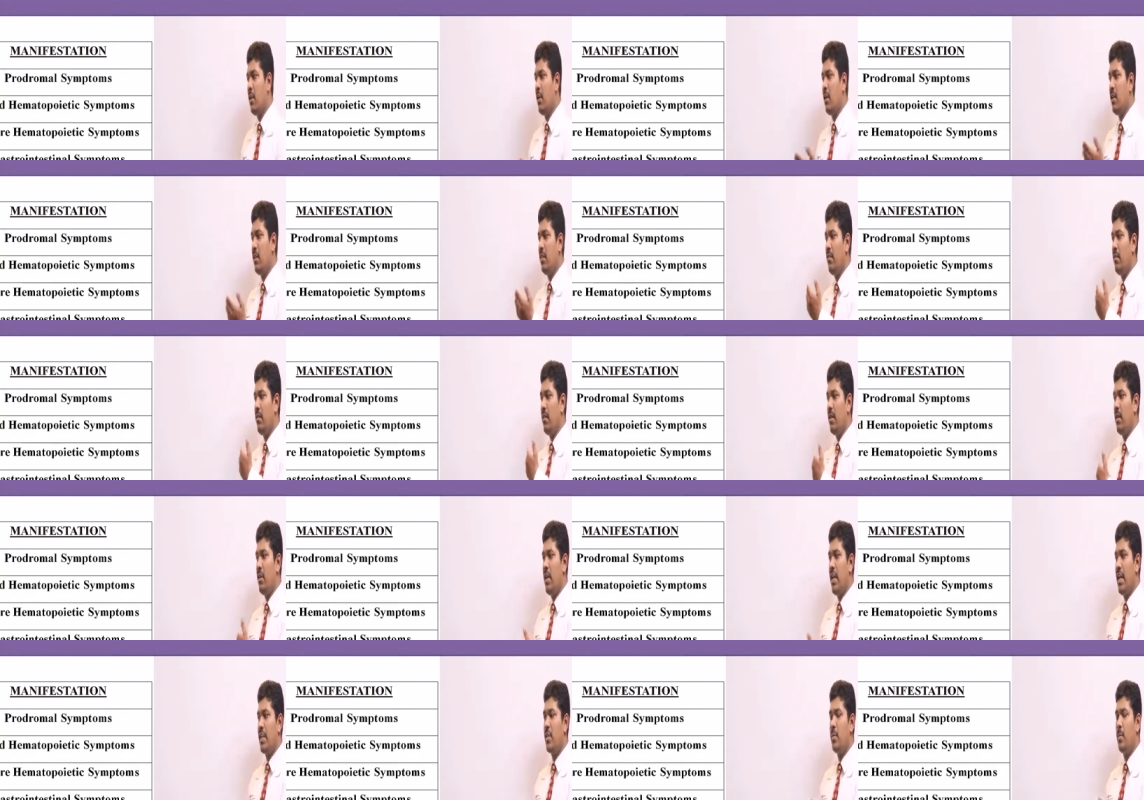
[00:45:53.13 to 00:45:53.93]
Now,
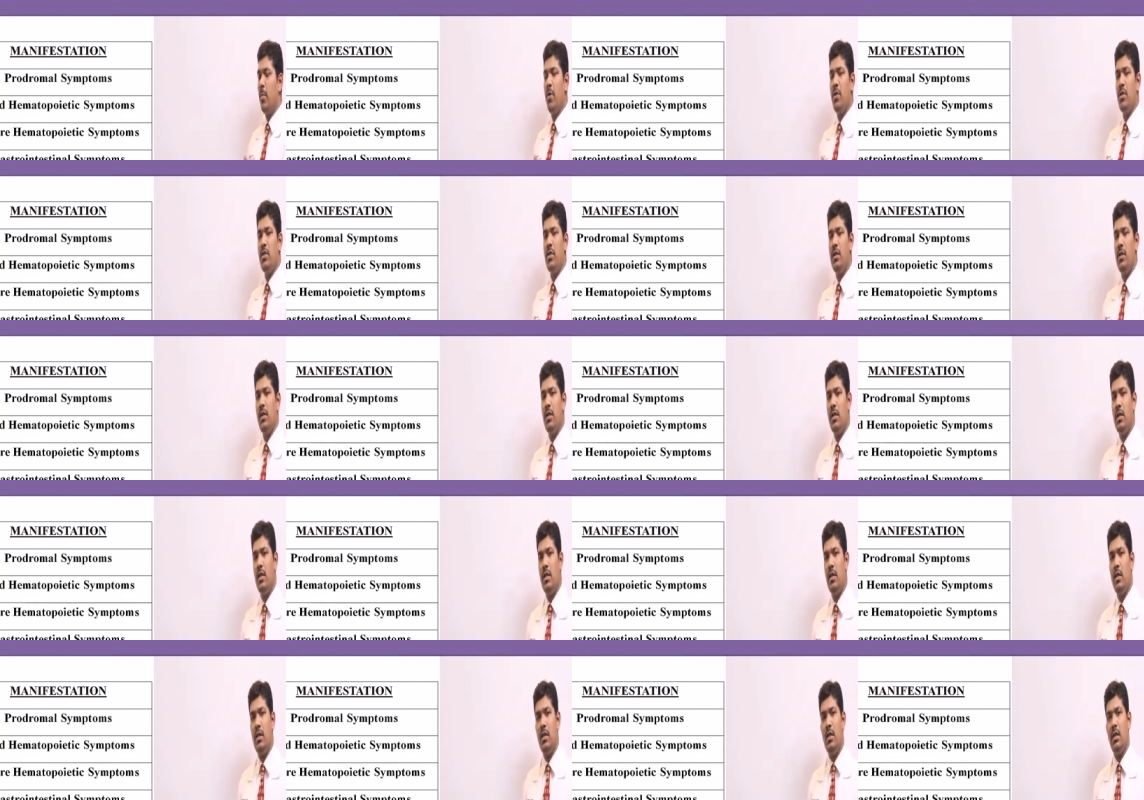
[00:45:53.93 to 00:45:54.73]
the exposed uh,
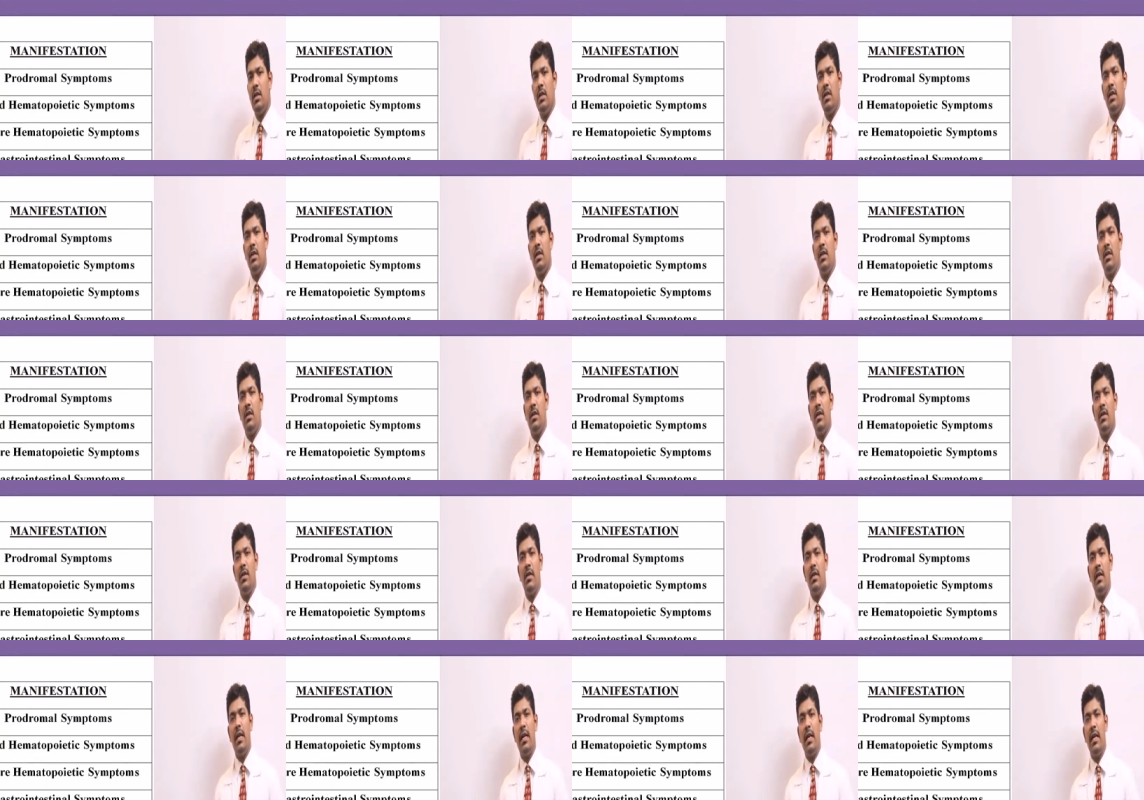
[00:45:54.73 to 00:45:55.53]

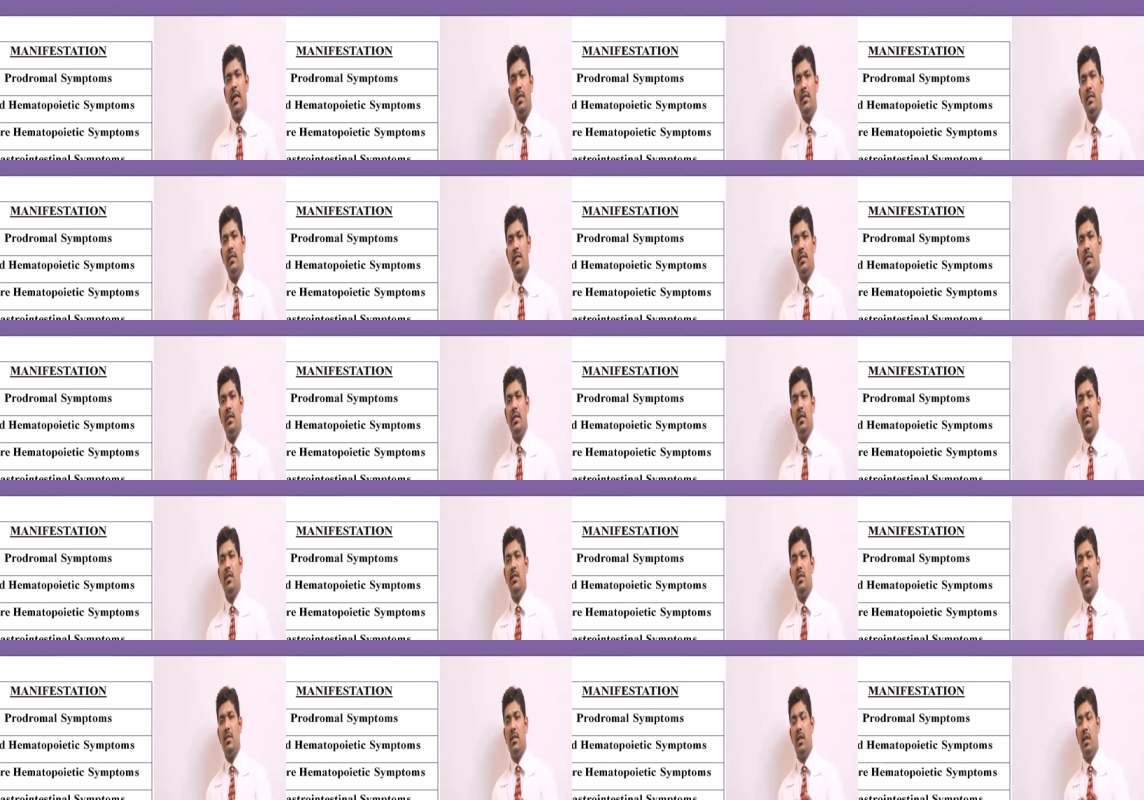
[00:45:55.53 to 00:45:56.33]
uh, grays
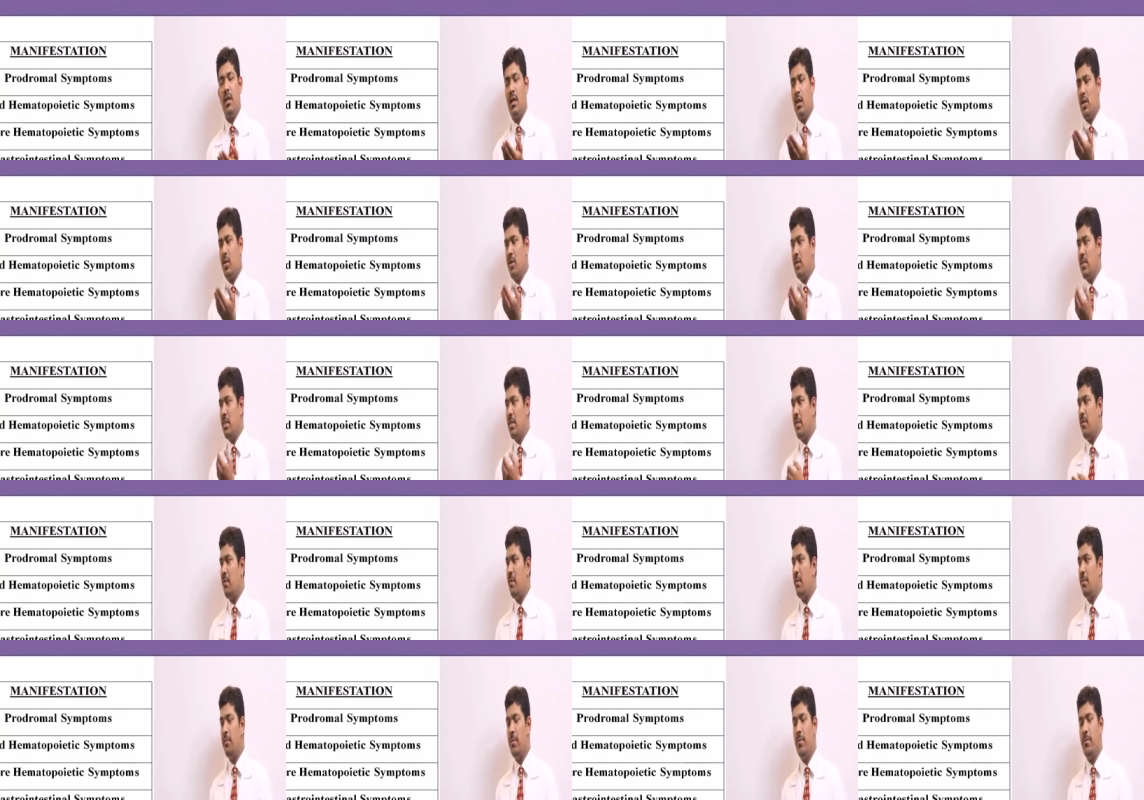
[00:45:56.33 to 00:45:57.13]
is around
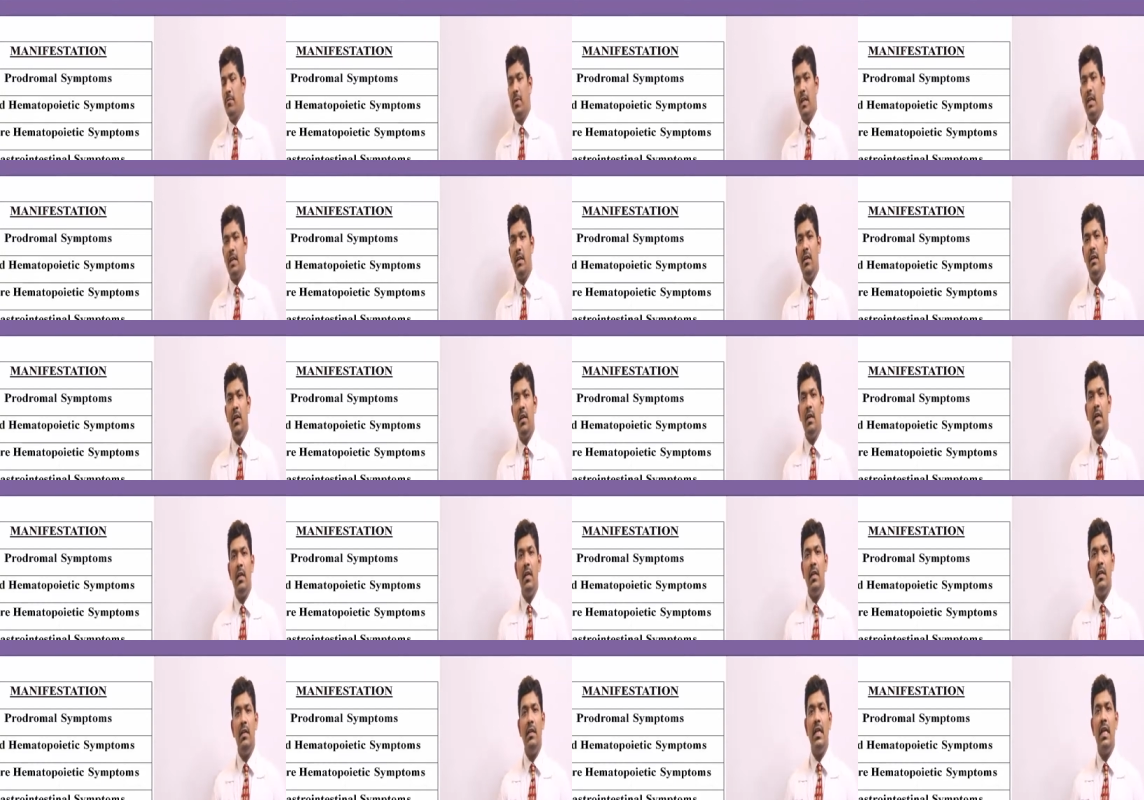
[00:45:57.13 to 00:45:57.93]
7 to 15.